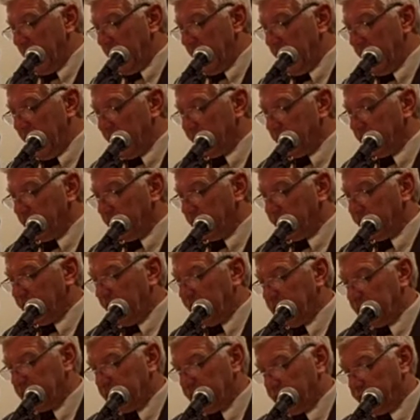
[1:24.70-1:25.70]
An average
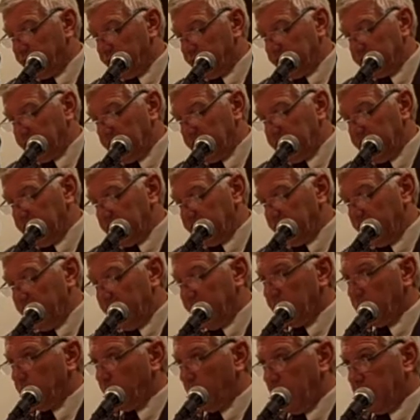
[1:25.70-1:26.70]
Senate district, on the other
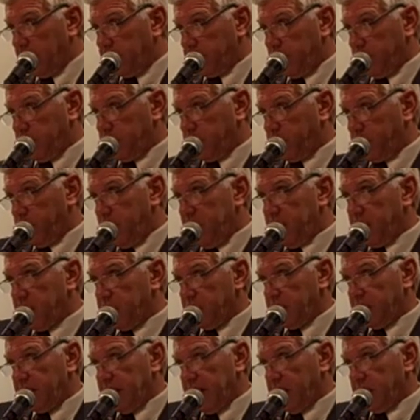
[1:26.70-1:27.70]
hand, went from
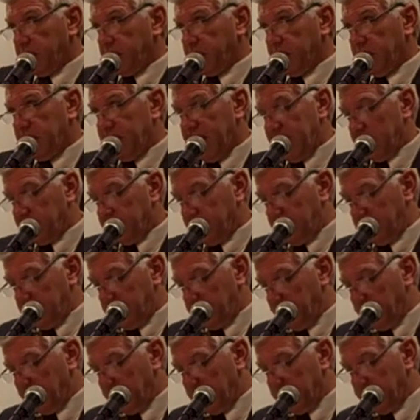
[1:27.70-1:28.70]
300,000 down to
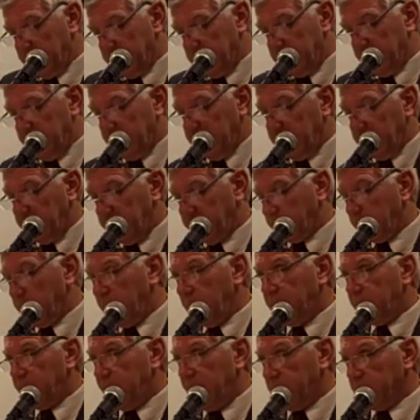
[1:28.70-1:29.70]

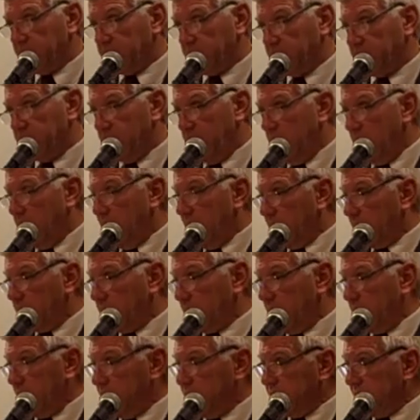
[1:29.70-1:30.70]
293,000.
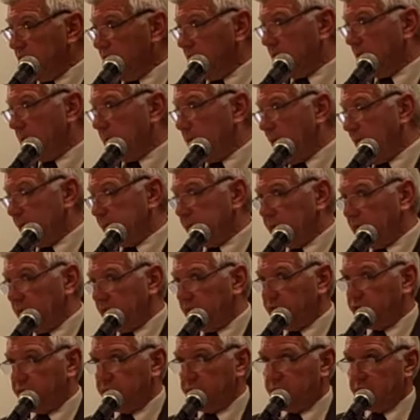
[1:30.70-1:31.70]
So even though the
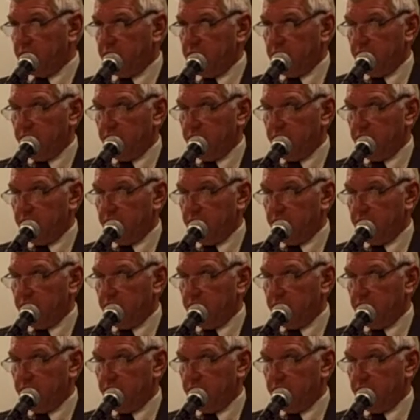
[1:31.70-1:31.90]
population of New